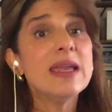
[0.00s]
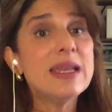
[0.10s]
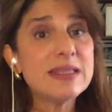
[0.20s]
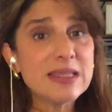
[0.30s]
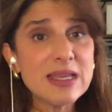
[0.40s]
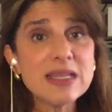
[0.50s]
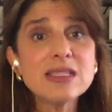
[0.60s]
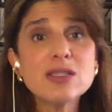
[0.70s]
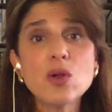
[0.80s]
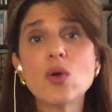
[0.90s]
It is
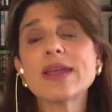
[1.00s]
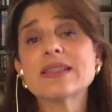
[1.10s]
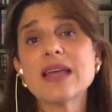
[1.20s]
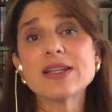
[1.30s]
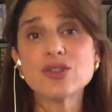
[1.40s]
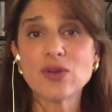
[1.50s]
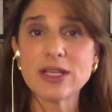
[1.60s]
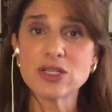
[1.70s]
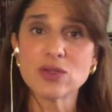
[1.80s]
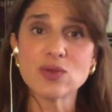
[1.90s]
no
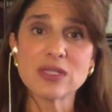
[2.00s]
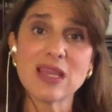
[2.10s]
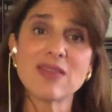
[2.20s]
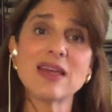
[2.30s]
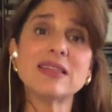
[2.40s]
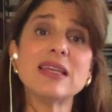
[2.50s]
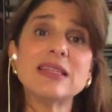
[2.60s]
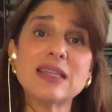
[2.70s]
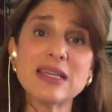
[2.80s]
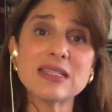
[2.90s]
exaggeration to say that it
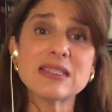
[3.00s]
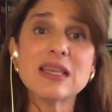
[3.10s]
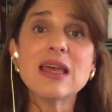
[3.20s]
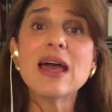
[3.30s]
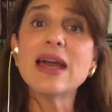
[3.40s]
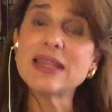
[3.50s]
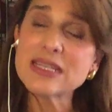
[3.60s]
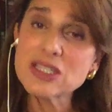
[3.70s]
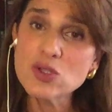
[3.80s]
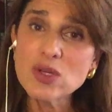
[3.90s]
is an
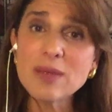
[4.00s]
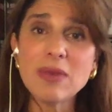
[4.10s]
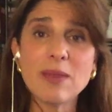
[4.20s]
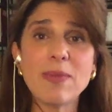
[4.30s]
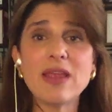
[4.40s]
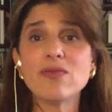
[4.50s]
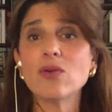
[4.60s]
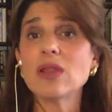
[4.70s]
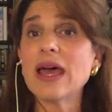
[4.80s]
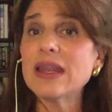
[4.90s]
extremely
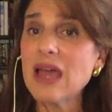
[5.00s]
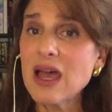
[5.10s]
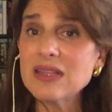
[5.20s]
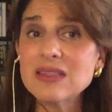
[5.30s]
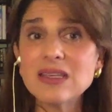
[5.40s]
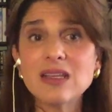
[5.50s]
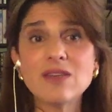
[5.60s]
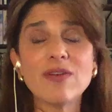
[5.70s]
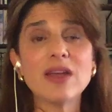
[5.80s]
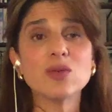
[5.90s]
painful and
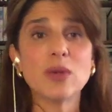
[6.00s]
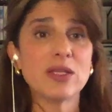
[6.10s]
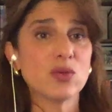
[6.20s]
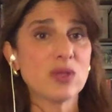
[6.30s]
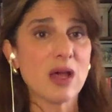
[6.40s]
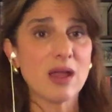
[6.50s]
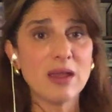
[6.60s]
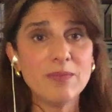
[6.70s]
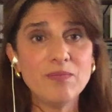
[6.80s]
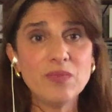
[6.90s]
undignified way to die.
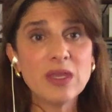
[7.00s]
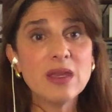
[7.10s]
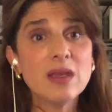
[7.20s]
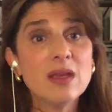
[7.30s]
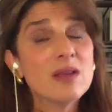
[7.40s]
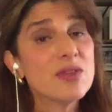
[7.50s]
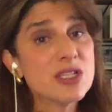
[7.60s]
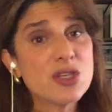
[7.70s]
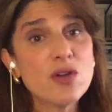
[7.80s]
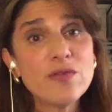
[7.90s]
The
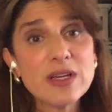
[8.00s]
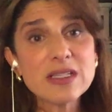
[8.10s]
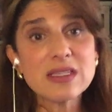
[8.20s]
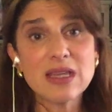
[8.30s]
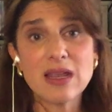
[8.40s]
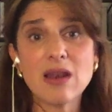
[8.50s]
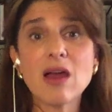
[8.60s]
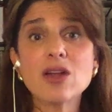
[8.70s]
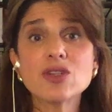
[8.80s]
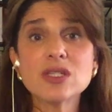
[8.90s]
cervix
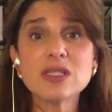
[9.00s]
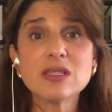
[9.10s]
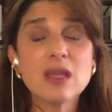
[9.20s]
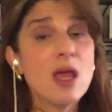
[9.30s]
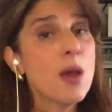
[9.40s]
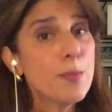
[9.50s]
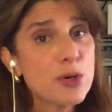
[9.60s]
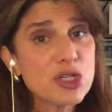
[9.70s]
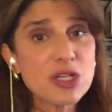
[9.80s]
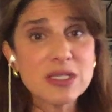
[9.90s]
enlarges,
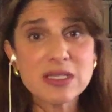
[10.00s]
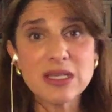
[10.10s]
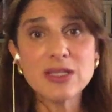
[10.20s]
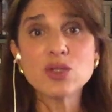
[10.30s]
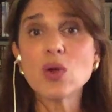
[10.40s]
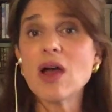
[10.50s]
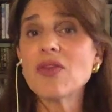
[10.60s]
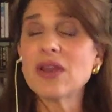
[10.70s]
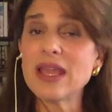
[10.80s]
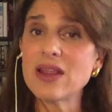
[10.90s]
pushes into other
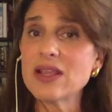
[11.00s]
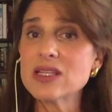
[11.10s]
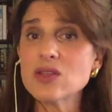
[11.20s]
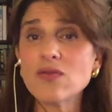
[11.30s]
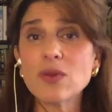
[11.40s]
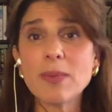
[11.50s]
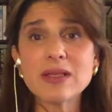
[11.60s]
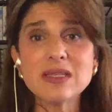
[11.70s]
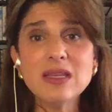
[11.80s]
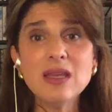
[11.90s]
areas of the
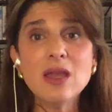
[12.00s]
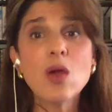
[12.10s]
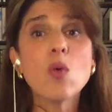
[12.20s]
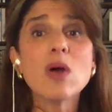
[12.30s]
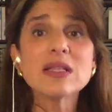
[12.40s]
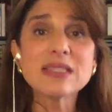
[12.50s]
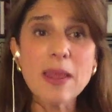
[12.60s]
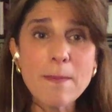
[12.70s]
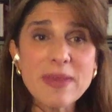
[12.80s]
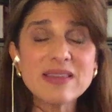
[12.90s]
body whilst
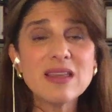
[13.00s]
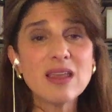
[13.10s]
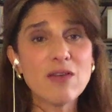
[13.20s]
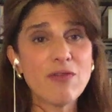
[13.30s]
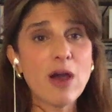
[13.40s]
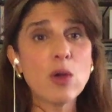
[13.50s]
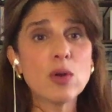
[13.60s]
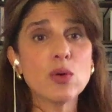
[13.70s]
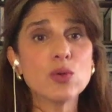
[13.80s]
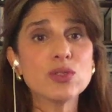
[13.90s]
emitting a foul
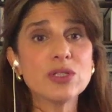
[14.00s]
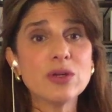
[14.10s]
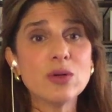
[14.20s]
odor